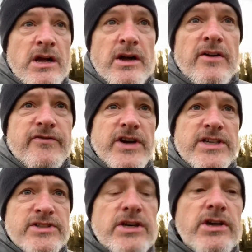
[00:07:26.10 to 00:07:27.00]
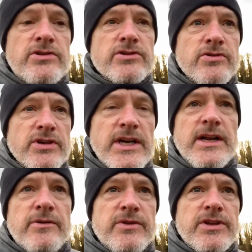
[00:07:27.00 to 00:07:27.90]
Fraser, who's currently
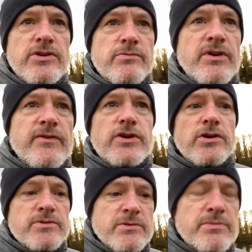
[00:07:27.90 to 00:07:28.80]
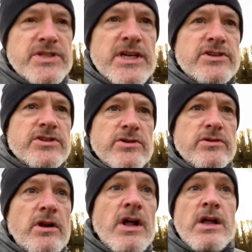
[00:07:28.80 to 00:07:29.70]
linked with a number of clubs and
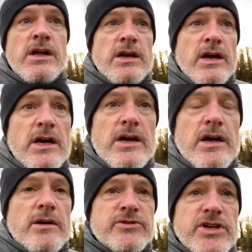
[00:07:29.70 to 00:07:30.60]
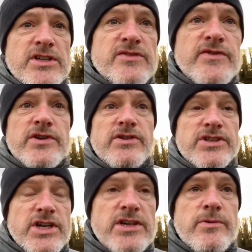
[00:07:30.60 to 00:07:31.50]
potential transfer
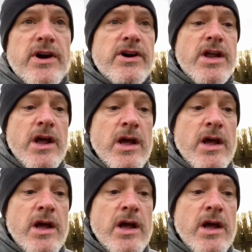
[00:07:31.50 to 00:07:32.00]
in January,